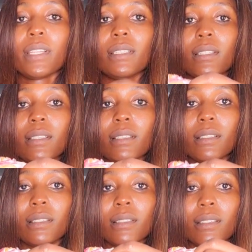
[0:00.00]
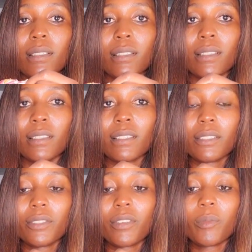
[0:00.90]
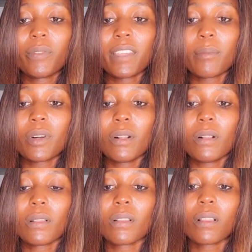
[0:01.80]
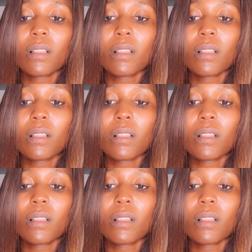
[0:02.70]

it. Remove the ball.